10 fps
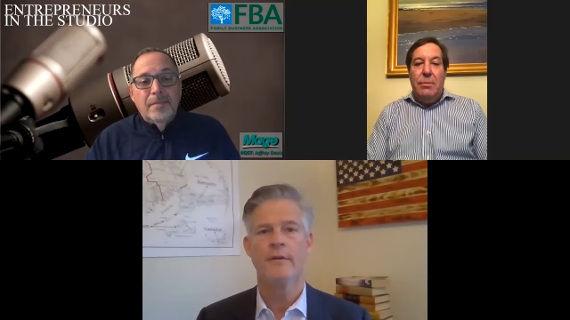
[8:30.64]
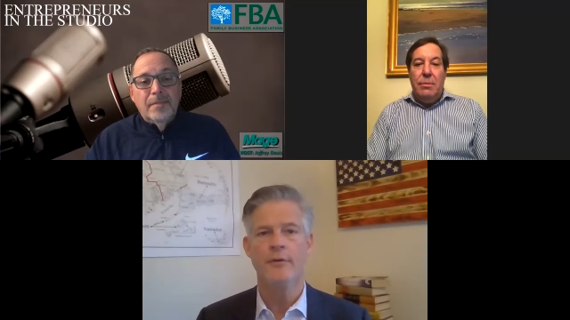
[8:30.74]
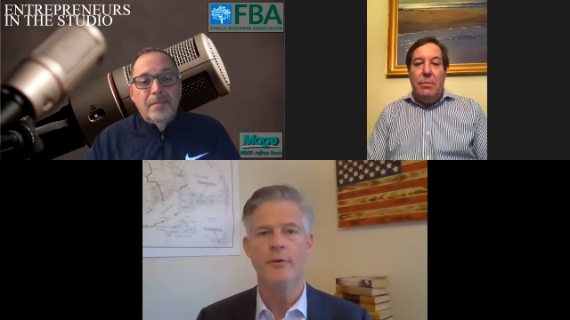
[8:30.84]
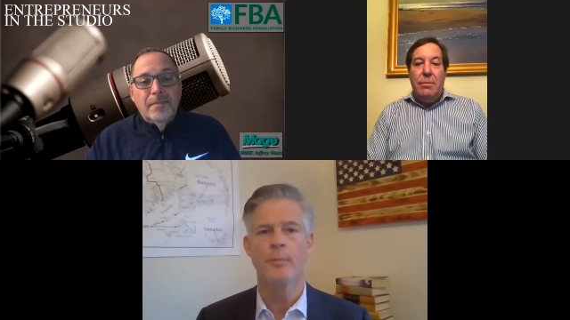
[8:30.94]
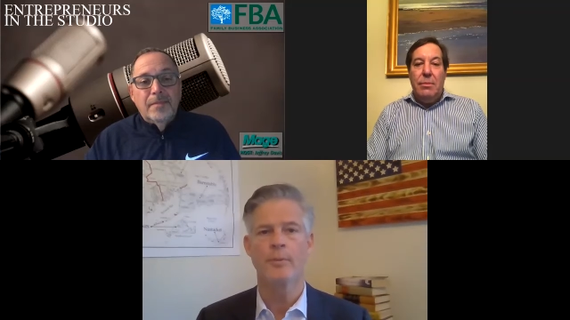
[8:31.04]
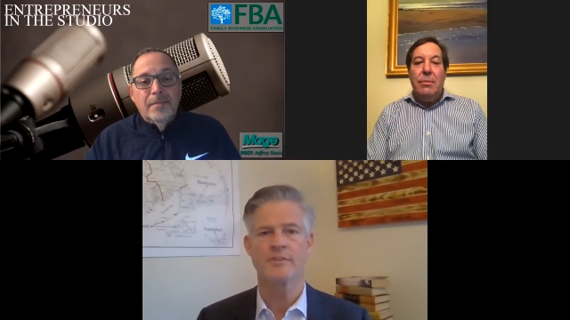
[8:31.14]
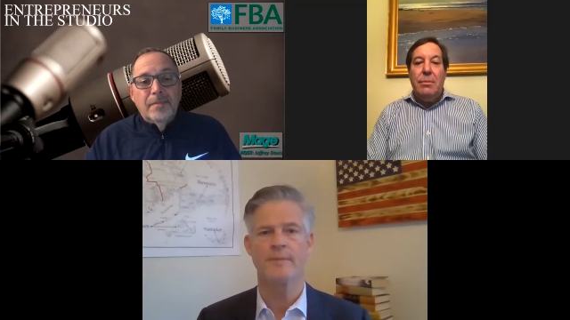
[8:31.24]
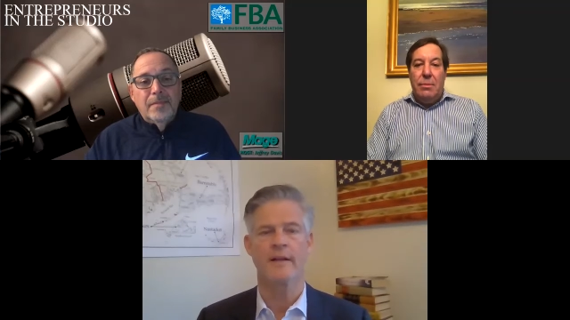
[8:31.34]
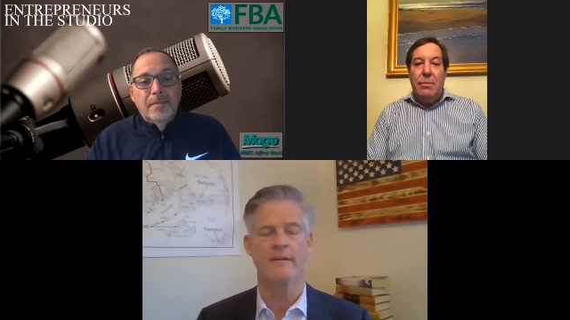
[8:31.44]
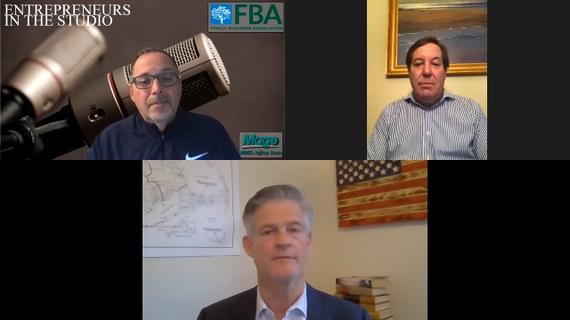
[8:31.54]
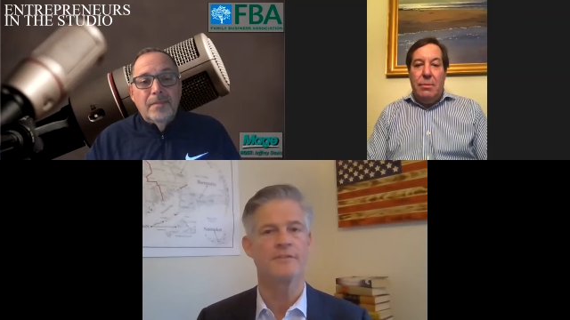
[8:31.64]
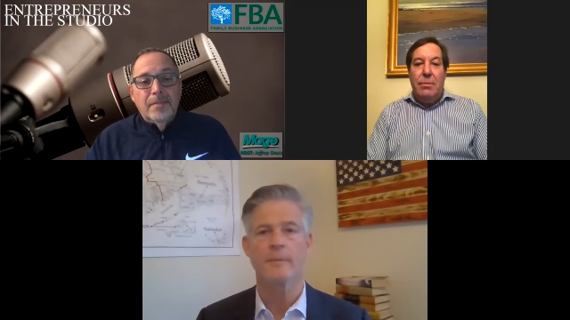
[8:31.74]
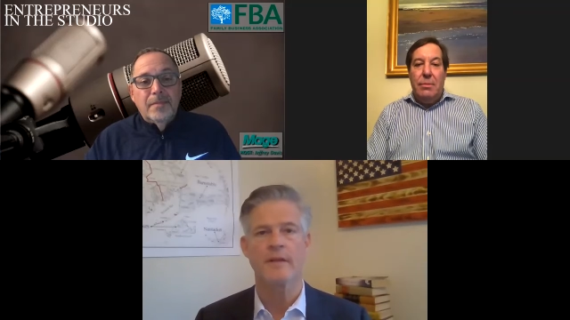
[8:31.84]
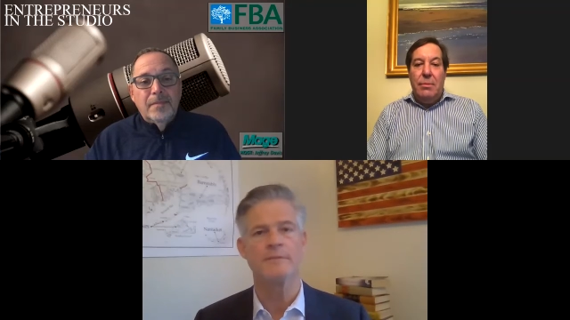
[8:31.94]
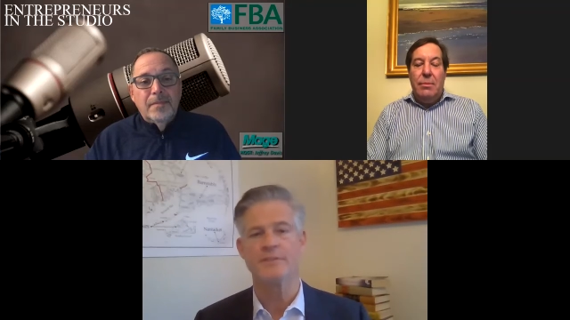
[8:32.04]
Speaker 1: New perspective.
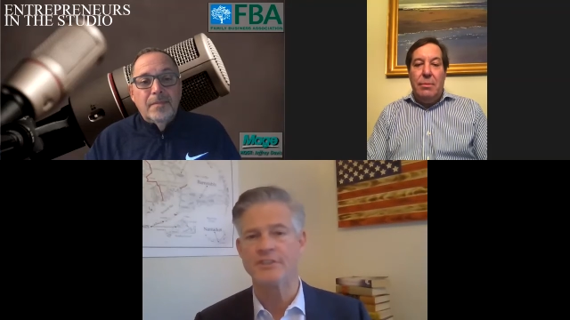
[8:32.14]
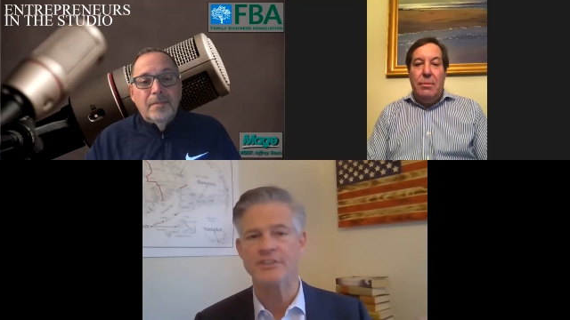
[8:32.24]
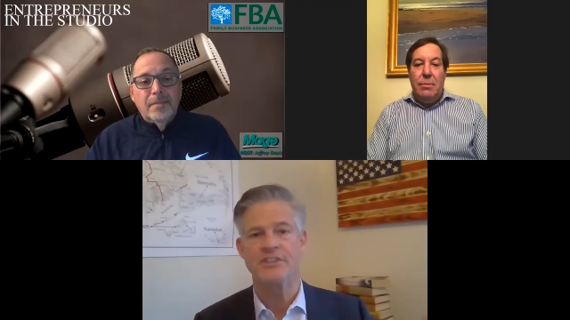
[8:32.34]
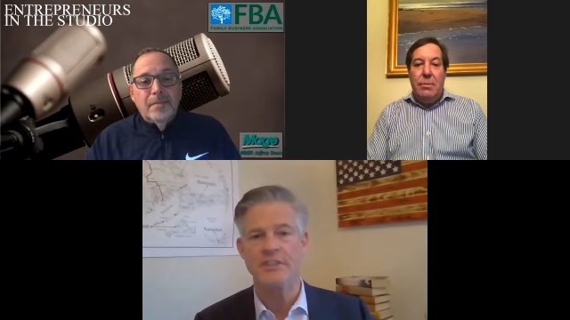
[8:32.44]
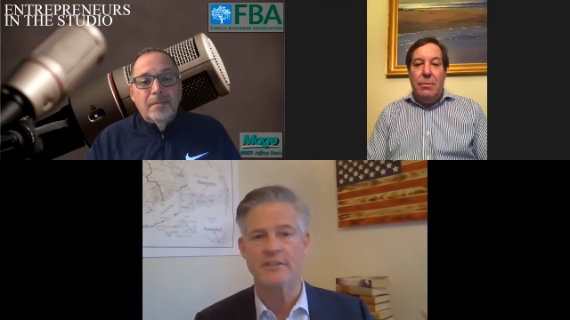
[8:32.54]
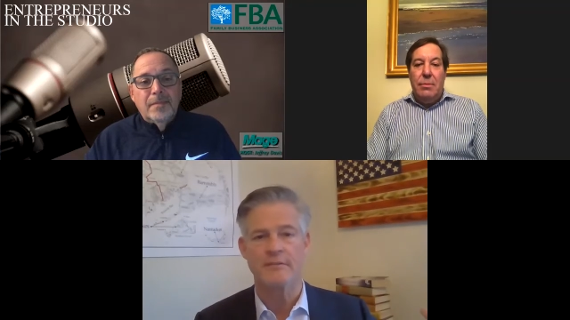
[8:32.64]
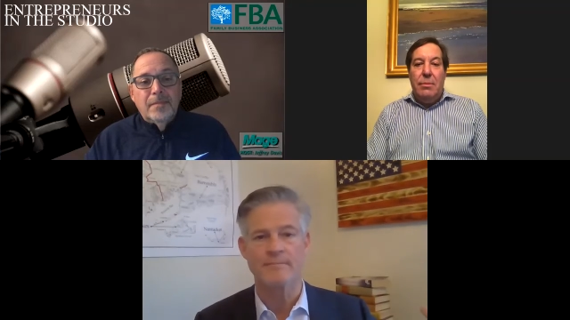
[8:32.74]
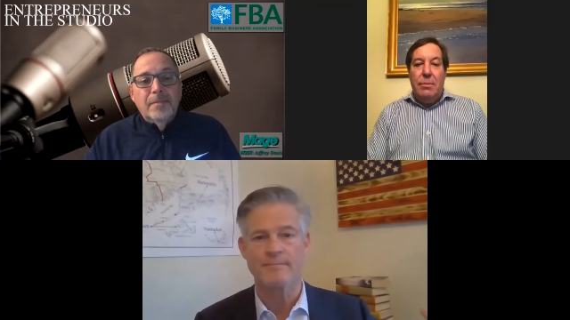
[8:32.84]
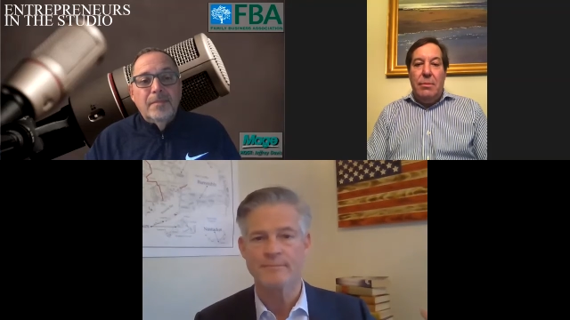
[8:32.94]
Sometimes you just need to